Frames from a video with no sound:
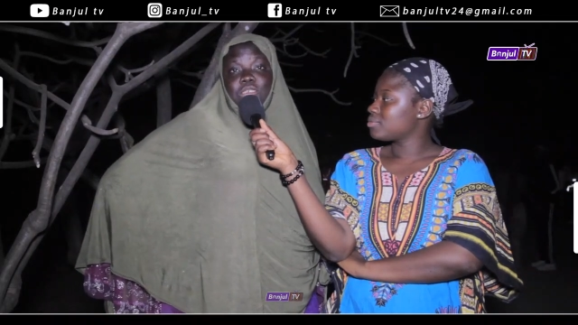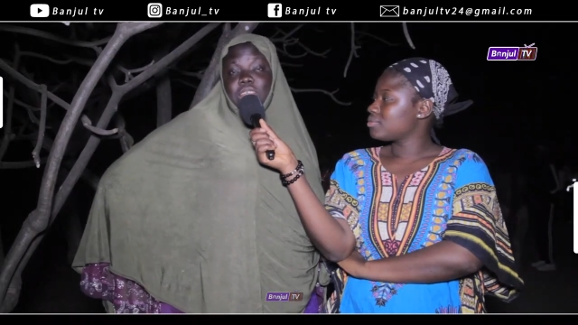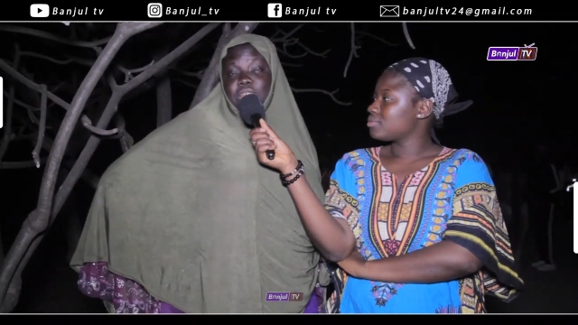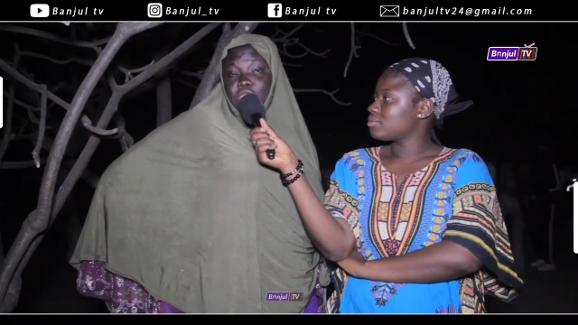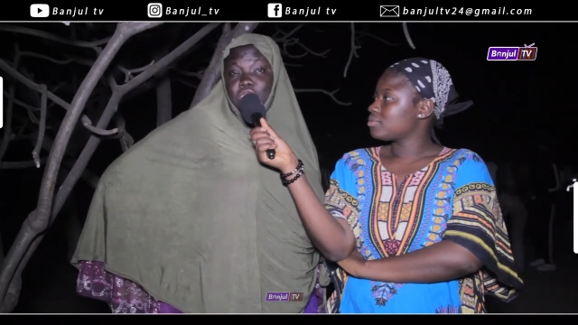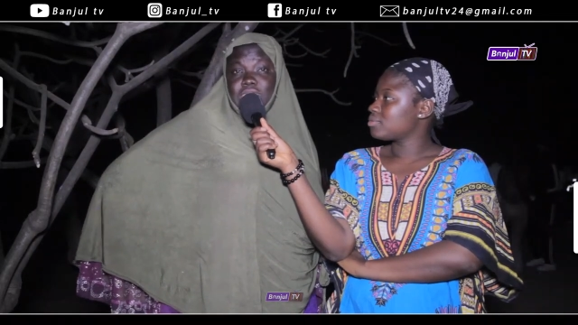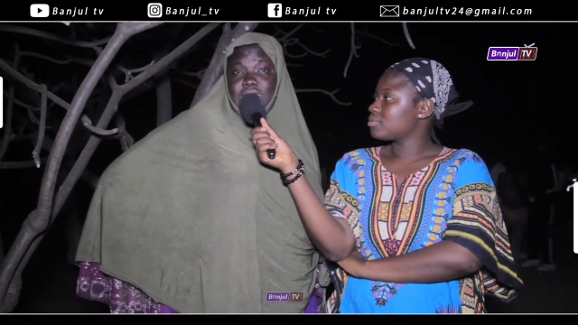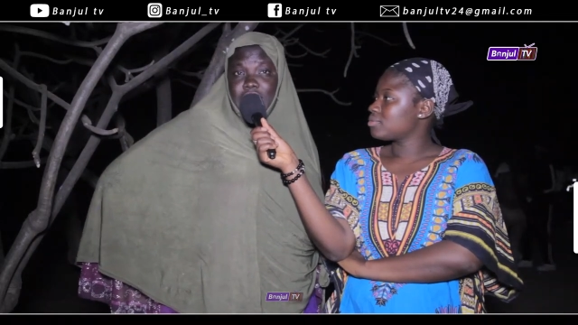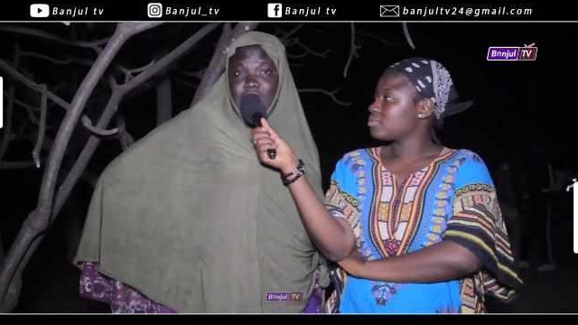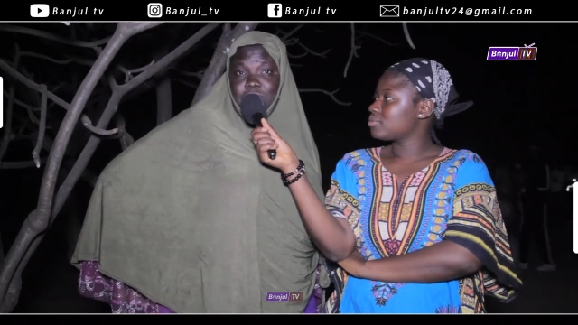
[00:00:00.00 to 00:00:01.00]
Speaker 1: For the
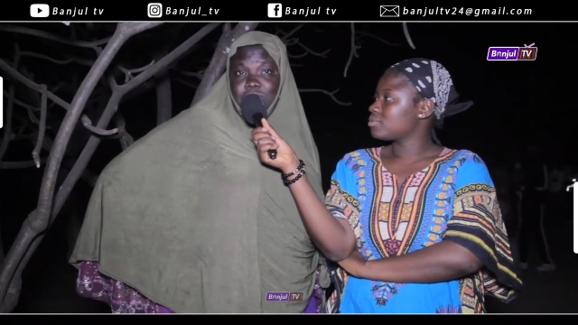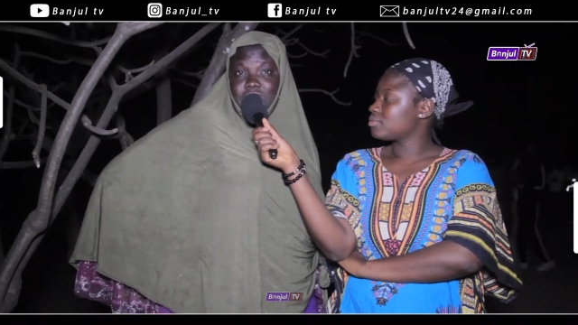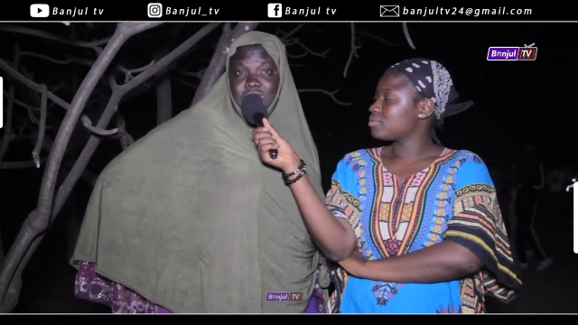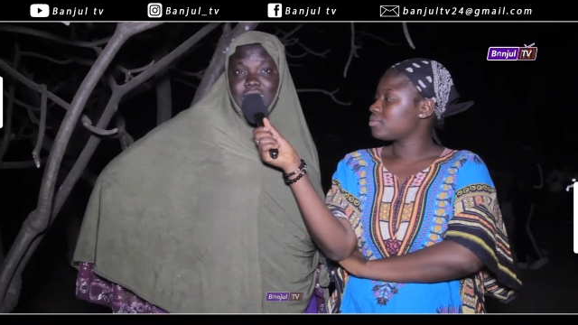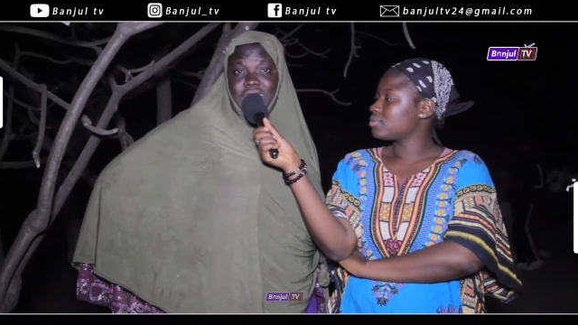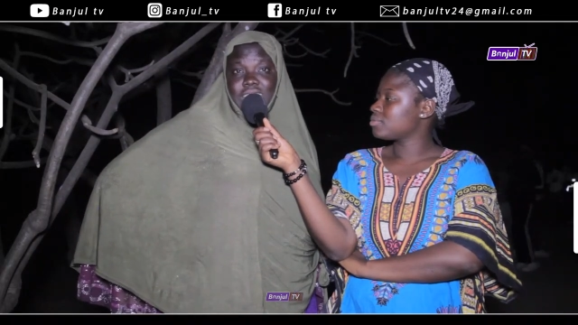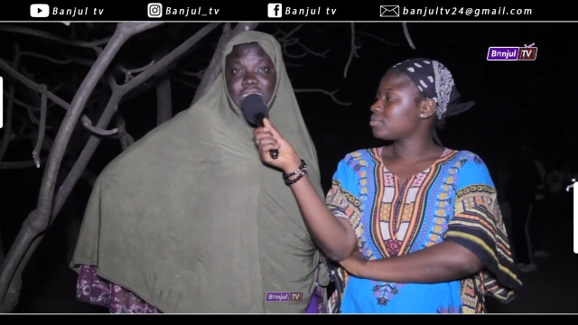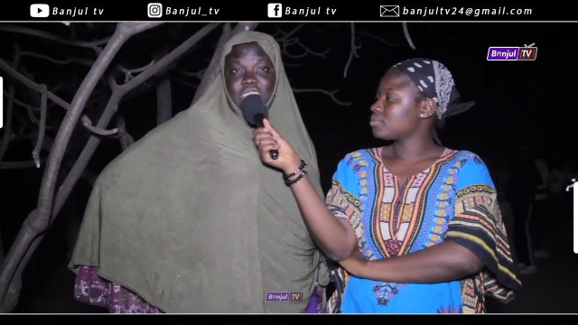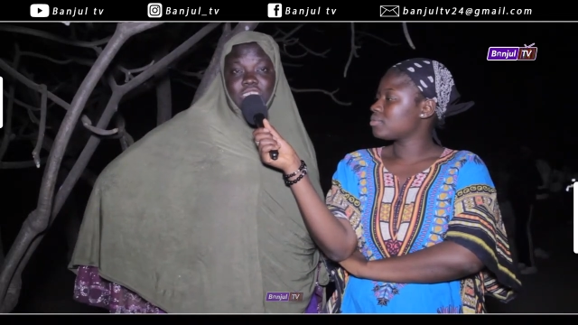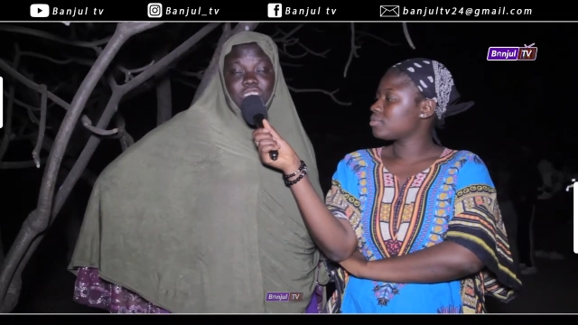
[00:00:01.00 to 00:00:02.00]
first time a
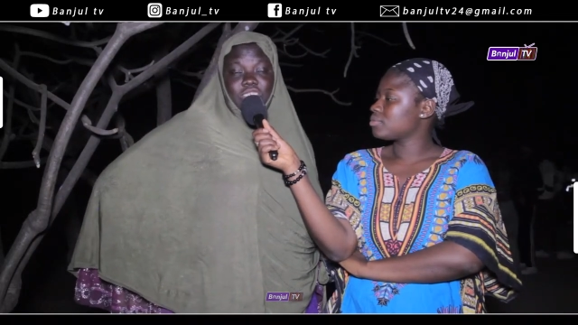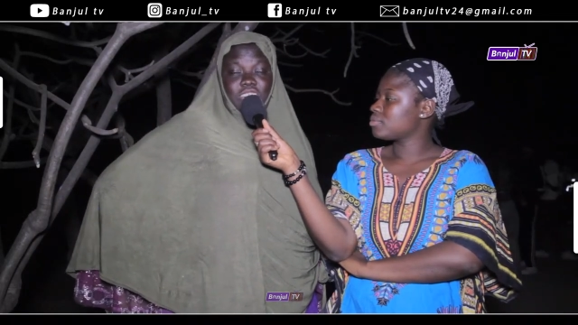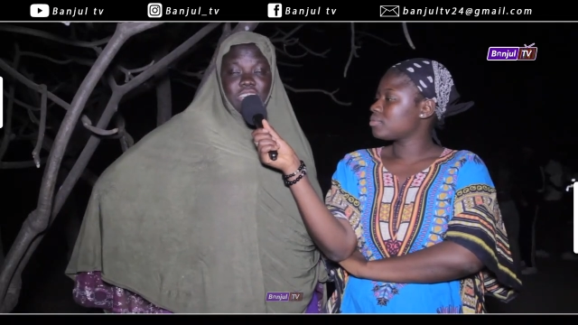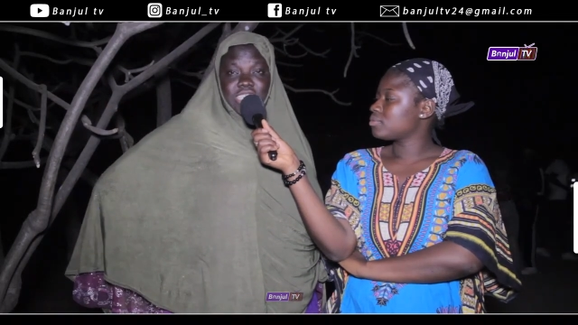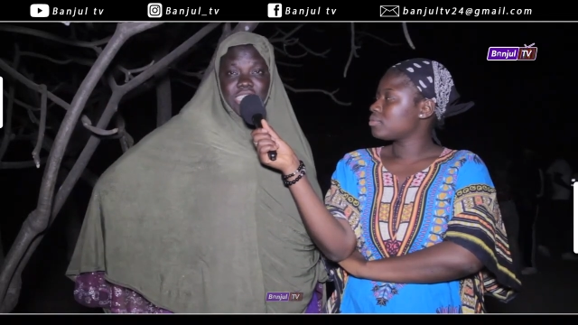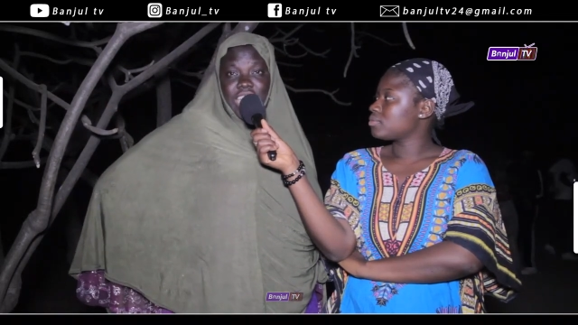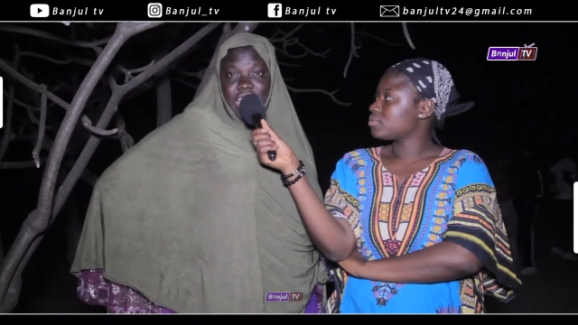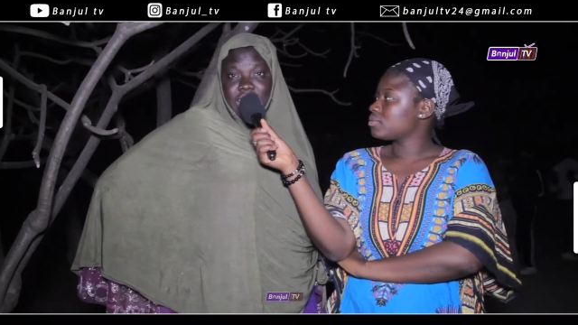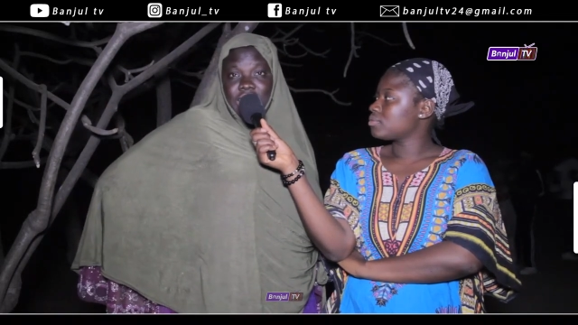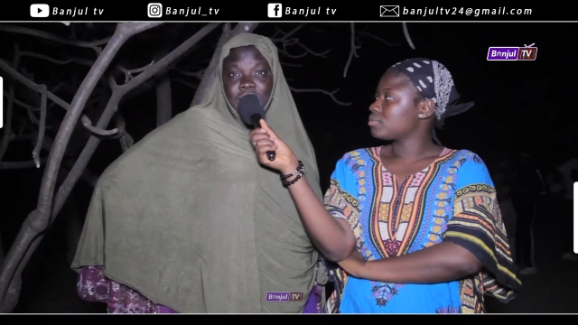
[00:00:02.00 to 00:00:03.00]
TikTok
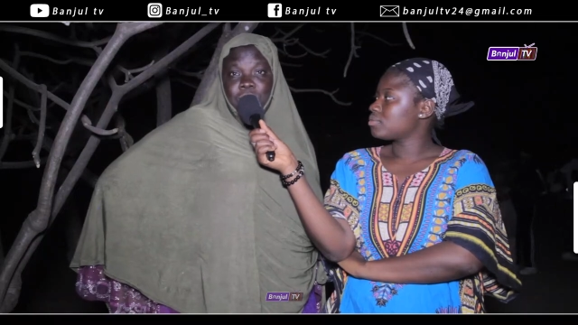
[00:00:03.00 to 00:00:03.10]
concert